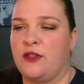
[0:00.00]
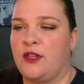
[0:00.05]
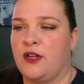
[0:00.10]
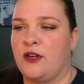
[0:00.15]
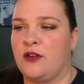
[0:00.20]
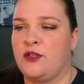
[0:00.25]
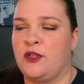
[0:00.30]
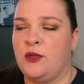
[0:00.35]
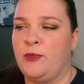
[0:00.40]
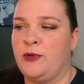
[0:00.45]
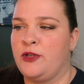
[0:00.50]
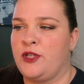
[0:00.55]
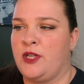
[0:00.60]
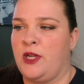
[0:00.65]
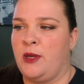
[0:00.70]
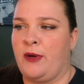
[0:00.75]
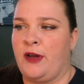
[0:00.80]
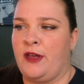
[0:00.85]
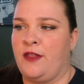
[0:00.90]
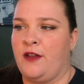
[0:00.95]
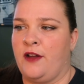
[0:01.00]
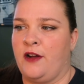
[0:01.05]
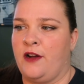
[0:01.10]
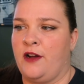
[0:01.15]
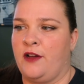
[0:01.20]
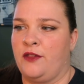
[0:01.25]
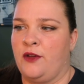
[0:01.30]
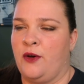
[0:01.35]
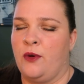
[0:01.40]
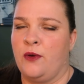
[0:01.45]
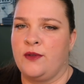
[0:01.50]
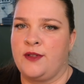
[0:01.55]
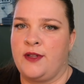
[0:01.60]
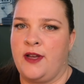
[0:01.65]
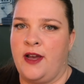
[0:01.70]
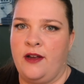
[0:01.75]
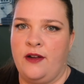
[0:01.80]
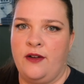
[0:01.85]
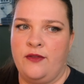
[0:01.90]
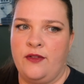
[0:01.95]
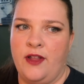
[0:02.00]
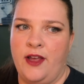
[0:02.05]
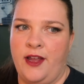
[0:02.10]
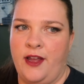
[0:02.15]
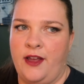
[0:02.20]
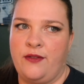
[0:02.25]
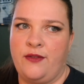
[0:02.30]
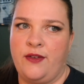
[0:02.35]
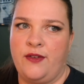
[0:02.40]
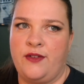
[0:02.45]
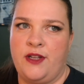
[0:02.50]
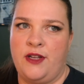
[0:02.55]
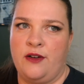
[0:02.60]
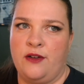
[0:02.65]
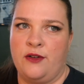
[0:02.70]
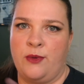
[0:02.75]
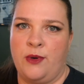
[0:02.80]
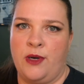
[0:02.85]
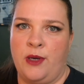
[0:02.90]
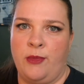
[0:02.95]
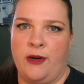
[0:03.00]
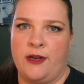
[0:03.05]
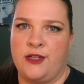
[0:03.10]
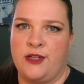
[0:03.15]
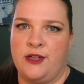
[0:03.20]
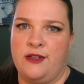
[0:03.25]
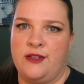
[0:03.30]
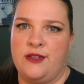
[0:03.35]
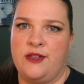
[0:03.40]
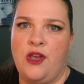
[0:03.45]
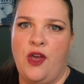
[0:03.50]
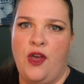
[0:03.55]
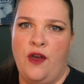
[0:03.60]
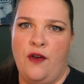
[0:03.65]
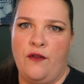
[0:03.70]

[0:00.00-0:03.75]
They're super cheap. I think I got the whole set of like 15 or 20 brushes